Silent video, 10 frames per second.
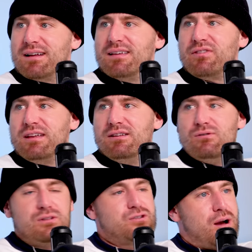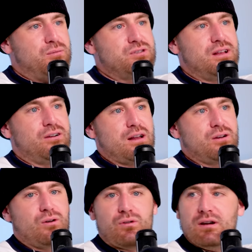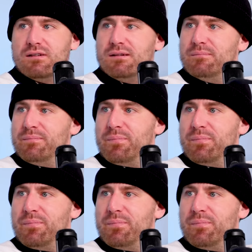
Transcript: me because I think he knew that Tom was in there, and I'd go crazy.